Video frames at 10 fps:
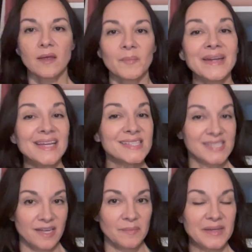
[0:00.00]
My next
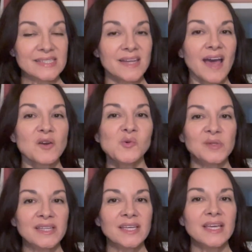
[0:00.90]
tip is not
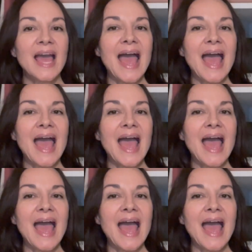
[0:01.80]
only